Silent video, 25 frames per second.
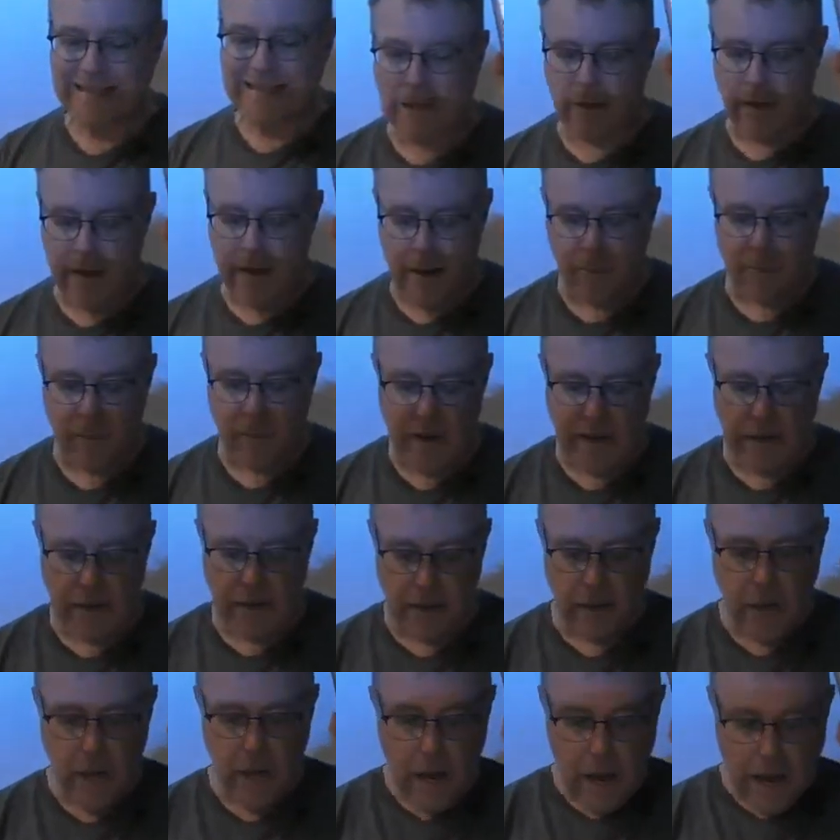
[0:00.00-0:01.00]
groundbreaking.
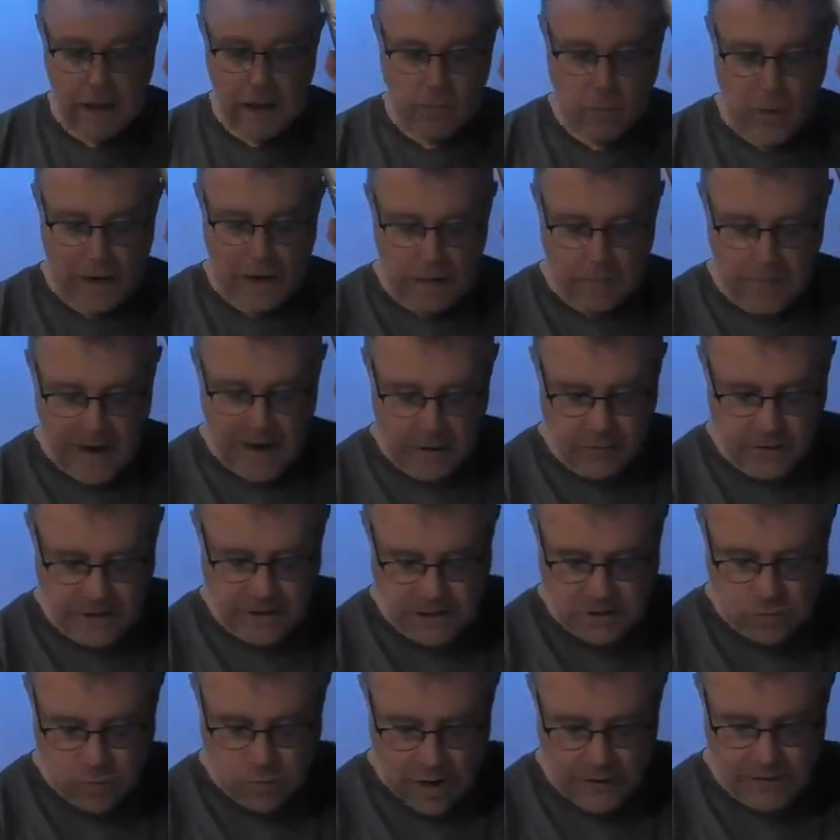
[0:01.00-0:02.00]
And one of the main
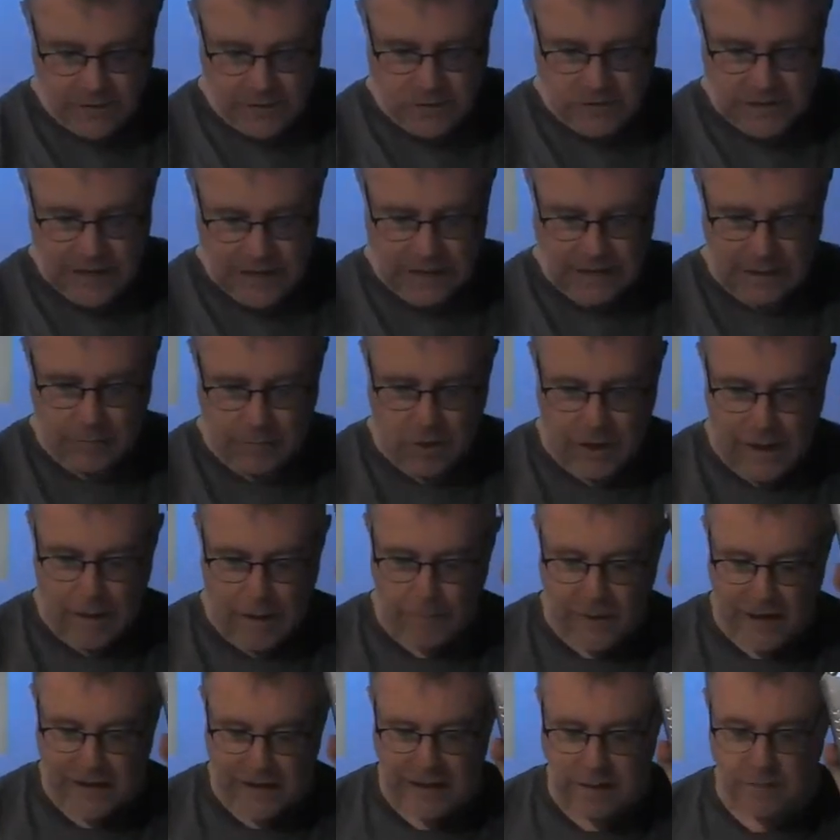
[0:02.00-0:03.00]
reasons why this was utterly
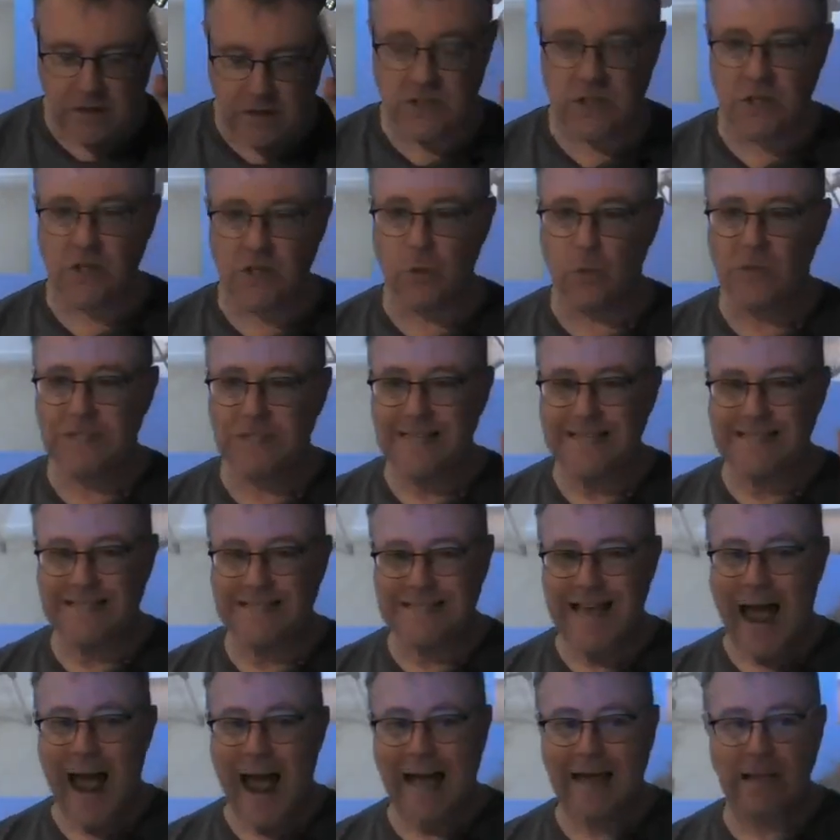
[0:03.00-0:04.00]
groundbreaking is because it was
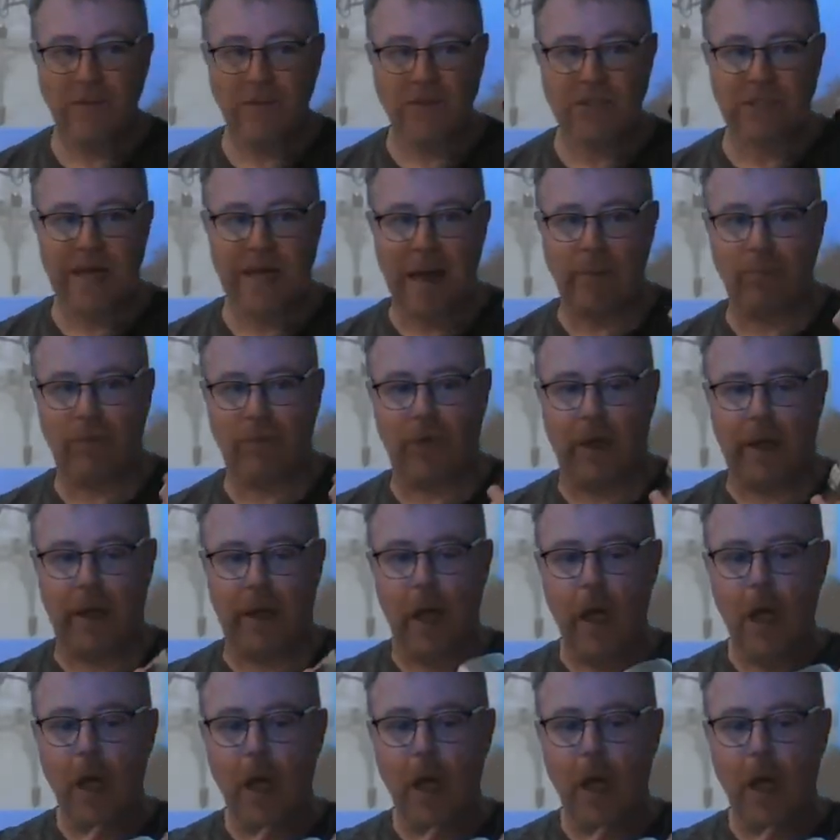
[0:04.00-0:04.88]
exactly the same thing.